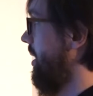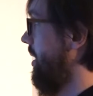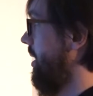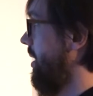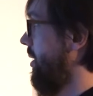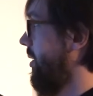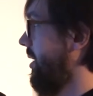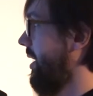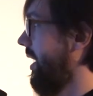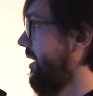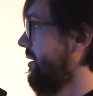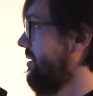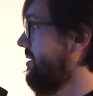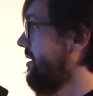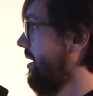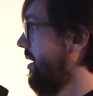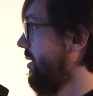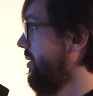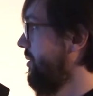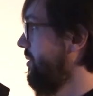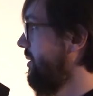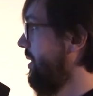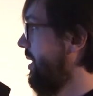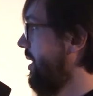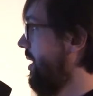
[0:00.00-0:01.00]
Okay,
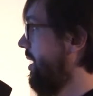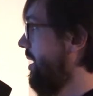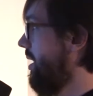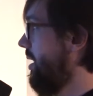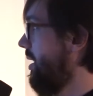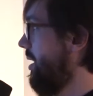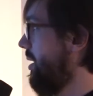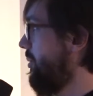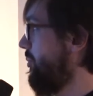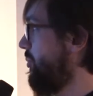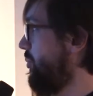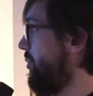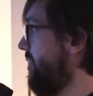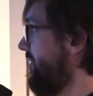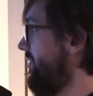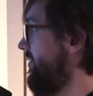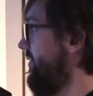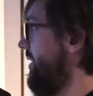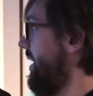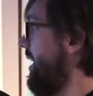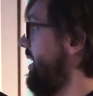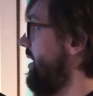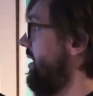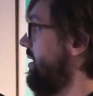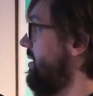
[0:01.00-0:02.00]
so
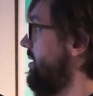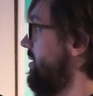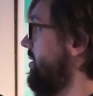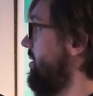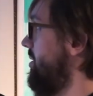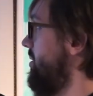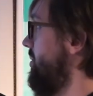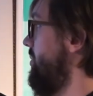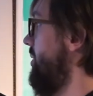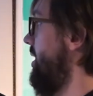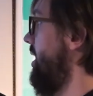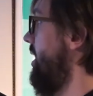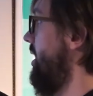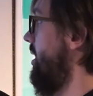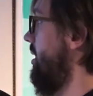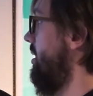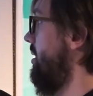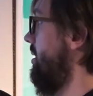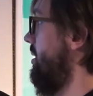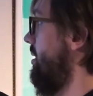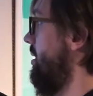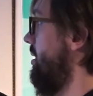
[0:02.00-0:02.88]
we've added 3